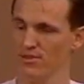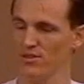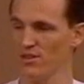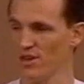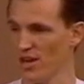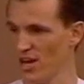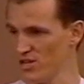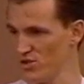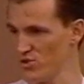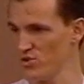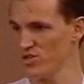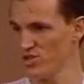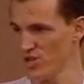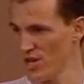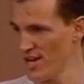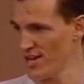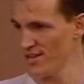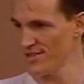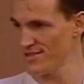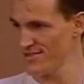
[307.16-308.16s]
The answer is
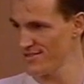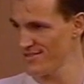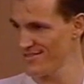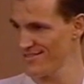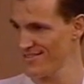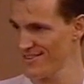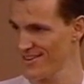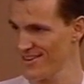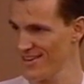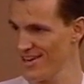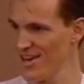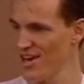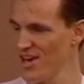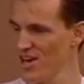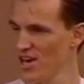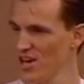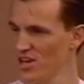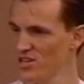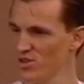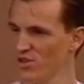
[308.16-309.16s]
yes. Okay?
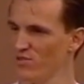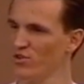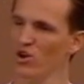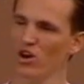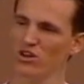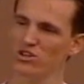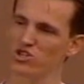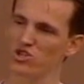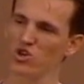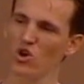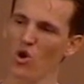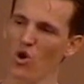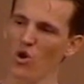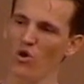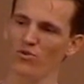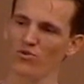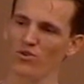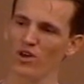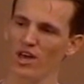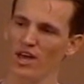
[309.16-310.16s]
So if you're not
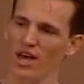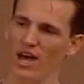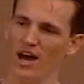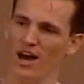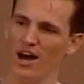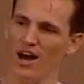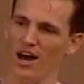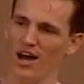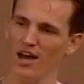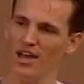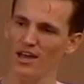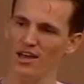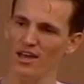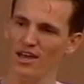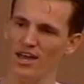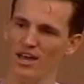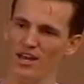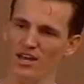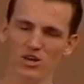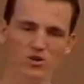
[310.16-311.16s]
sure of
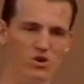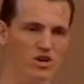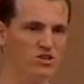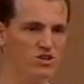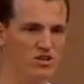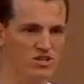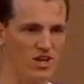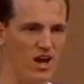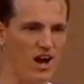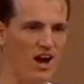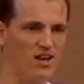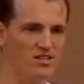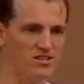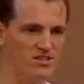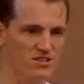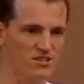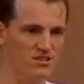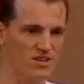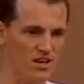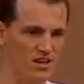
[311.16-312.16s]
any questions are asked
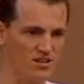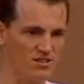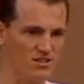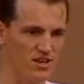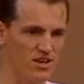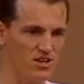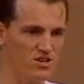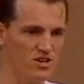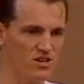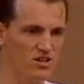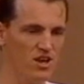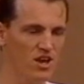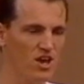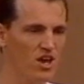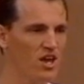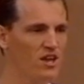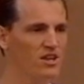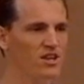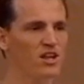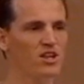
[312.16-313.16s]
in the second session,
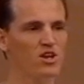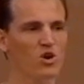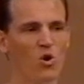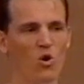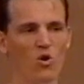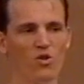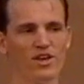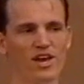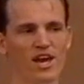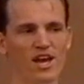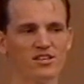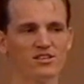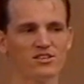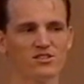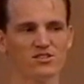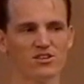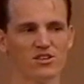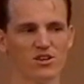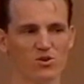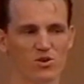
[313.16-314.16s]
nearly all the
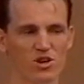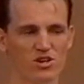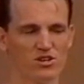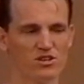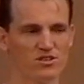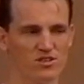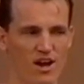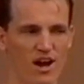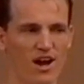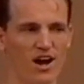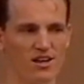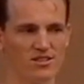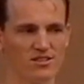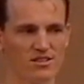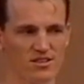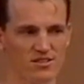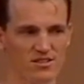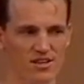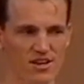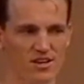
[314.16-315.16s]
answers to the questions are asked
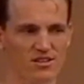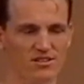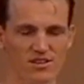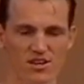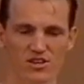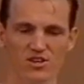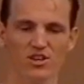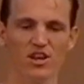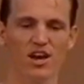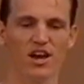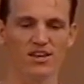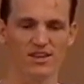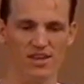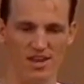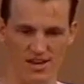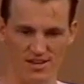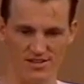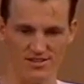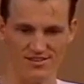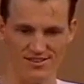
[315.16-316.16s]
in the second session are
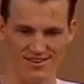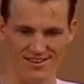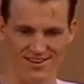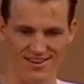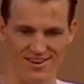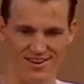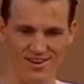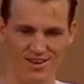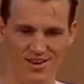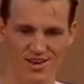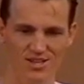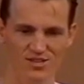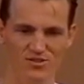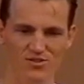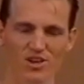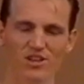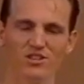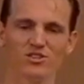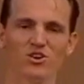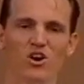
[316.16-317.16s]
yes. Okay? So
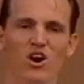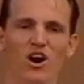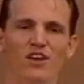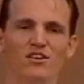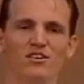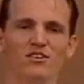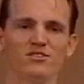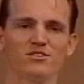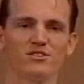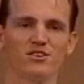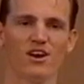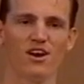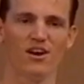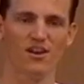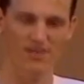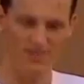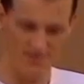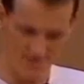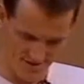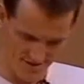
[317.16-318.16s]
if you get tired, you just
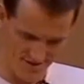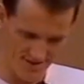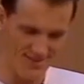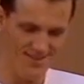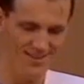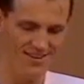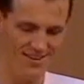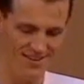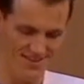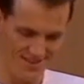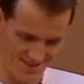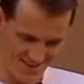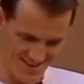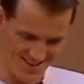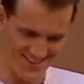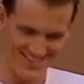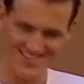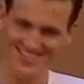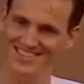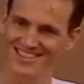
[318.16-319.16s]
go
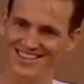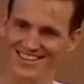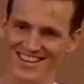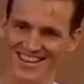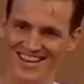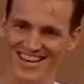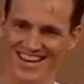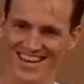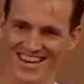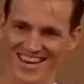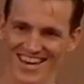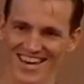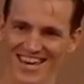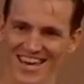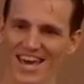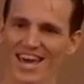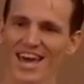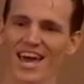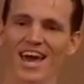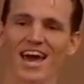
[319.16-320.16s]
yes. Okay?
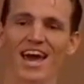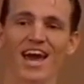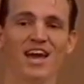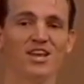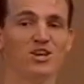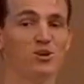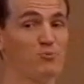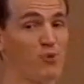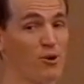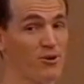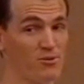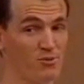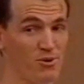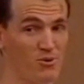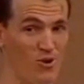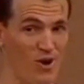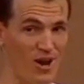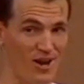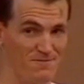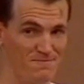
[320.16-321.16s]
And you'll probably be
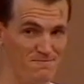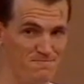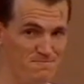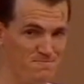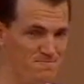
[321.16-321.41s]
right.